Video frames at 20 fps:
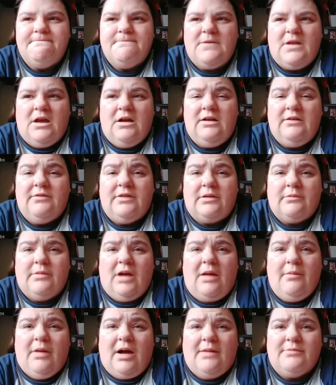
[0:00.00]
don't even think
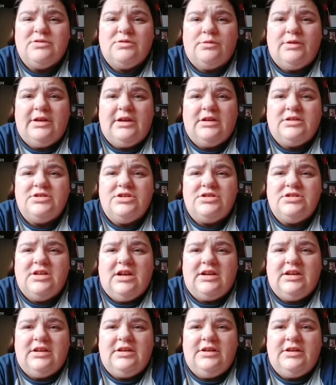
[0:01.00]
my mom's awake. She's
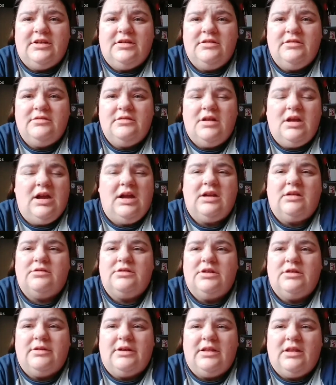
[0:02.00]
not in here. I don't
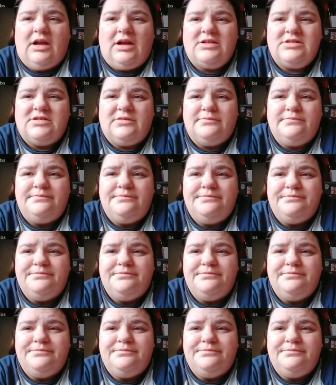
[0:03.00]
know. I lost them.